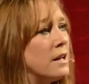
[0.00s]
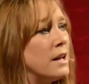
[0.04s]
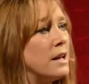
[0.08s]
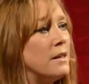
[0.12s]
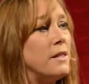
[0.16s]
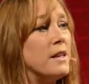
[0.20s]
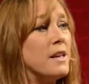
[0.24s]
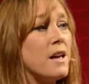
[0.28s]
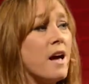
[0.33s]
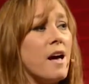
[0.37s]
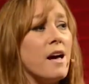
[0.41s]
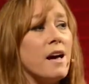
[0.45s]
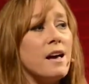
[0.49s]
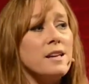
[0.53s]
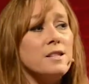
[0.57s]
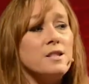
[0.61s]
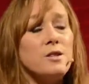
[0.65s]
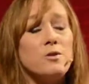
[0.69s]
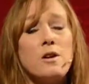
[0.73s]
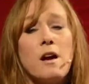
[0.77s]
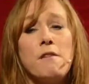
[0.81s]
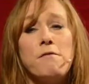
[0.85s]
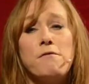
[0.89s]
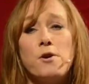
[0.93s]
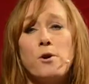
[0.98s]
in the
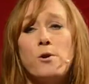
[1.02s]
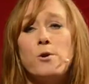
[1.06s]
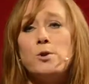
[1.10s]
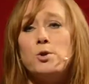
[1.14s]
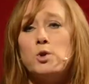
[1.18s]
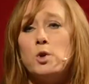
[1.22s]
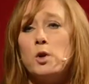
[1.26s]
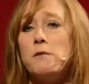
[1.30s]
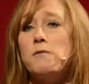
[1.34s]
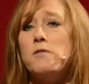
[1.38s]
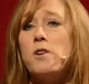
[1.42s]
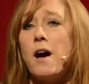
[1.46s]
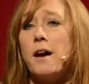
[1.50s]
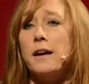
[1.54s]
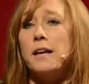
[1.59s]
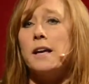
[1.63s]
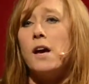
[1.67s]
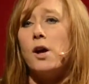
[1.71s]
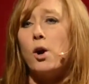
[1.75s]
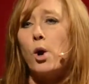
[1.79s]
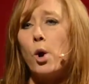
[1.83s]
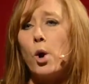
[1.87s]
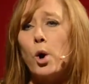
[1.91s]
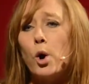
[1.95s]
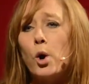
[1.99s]
eyes of those who have not
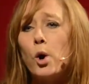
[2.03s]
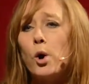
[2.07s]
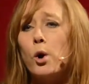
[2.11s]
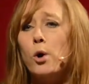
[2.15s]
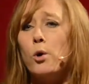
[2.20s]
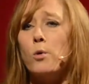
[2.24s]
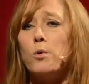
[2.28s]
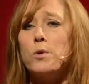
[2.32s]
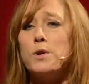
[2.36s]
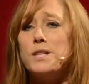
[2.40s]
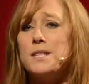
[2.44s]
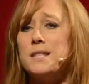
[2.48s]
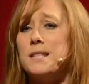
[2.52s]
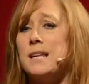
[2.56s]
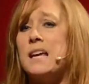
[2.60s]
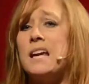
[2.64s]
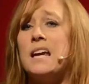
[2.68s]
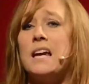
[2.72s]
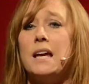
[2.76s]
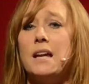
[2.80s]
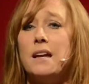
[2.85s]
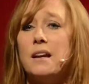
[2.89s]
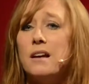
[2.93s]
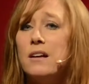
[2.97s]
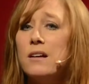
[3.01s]
yet heard or
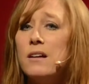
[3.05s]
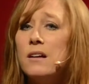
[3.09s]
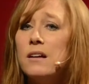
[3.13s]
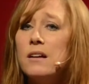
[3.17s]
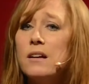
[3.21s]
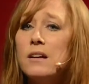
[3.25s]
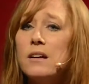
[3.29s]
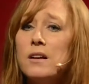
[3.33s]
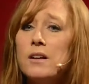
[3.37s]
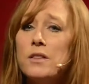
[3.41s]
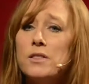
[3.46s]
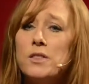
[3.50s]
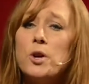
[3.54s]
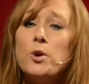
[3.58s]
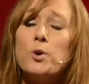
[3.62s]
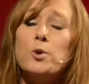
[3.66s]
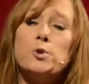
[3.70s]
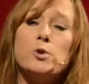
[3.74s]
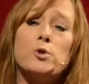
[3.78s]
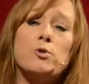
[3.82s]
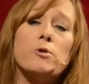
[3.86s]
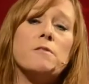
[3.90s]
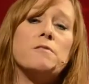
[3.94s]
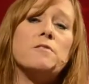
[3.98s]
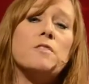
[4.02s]
seen,
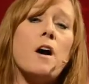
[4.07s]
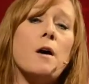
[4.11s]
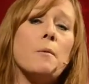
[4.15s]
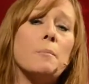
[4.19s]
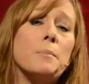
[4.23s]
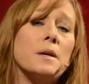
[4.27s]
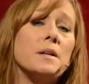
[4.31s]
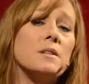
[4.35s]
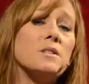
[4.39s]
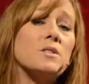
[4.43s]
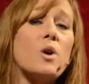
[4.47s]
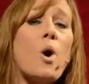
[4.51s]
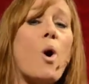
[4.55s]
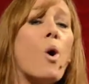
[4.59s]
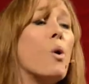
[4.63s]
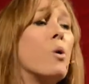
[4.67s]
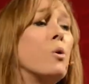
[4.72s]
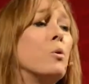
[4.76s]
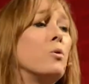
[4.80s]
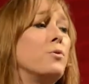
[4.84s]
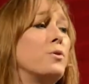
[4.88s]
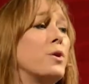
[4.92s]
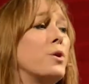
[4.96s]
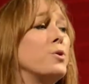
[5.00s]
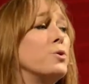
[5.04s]
those who have not been
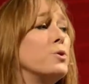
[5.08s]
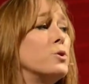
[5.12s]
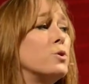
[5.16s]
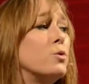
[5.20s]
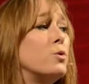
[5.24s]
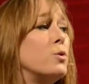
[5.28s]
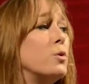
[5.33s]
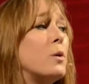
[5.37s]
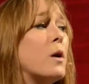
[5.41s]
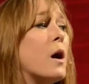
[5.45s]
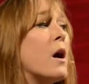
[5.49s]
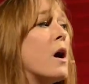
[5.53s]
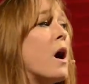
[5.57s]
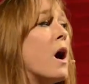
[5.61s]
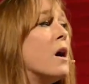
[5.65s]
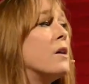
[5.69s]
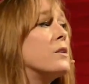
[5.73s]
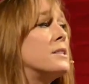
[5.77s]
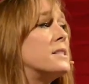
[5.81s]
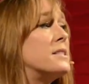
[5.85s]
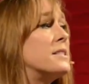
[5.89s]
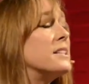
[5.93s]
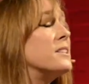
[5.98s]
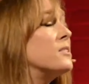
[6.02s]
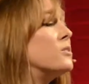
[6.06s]
told, those who
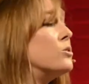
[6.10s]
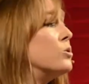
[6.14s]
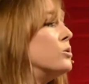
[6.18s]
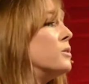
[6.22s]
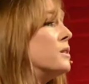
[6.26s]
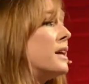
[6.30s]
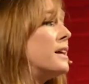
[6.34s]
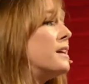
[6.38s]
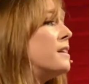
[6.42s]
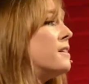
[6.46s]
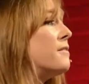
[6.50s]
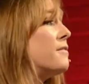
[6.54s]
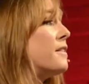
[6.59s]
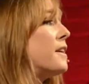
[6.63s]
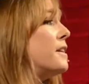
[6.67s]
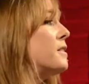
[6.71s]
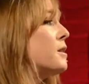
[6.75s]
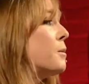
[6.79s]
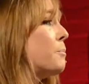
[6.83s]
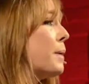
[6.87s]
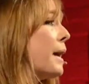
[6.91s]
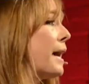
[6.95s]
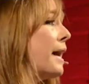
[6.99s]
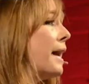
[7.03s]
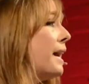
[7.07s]
still live in
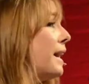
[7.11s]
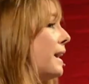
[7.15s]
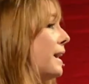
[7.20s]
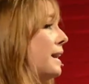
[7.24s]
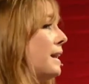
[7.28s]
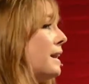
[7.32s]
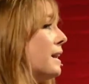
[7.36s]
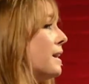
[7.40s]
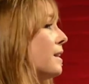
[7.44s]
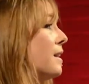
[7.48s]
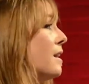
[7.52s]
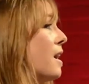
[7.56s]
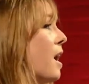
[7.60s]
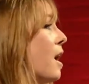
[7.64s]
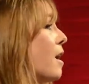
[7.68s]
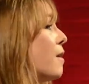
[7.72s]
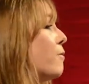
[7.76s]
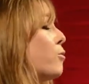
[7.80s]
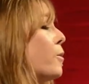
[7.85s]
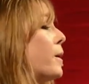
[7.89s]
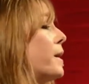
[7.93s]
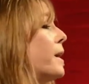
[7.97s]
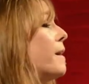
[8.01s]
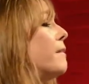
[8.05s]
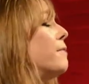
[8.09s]
the pain
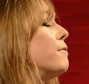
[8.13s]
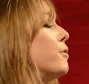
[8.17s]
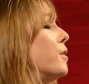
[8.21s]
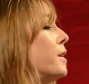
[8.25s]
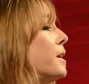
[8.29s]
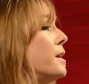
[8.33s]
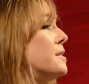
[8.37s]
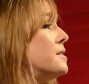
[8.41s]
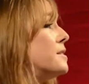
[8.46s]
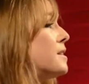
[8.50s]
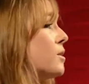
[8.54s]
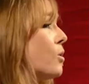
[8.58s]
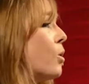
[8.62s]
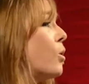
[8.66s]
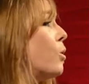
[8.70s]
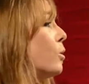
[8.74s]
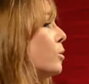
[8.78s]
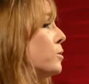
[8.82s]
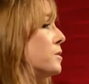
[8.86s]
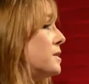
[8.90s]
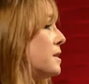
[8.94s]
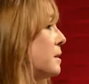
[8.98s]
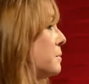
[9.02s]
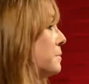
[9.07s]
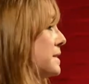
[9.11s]
of whatever it is that
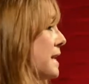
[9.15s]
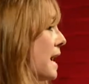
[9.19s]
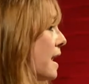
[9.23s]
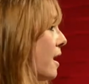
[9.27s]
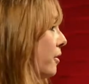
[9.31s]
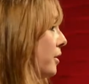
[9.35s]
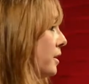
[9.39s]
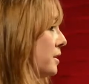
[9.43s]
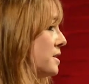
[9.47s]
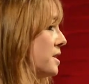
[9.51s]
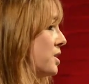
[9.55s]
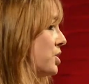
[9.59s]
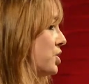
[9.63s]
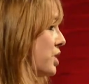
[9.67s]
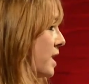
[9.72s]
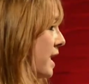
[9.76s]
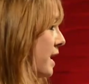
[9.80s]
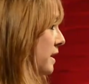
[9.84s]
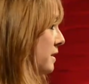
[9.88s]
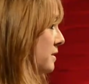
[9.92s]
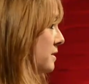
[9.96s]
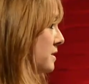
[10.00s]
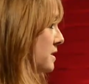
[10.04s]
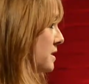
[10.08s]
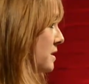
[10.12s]
holds them down into
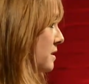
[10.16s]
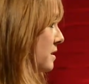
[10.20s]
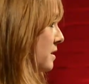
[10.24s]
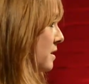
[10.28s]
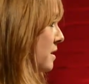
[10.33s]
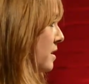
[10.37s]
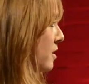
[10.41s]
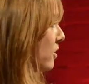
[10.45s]
chains.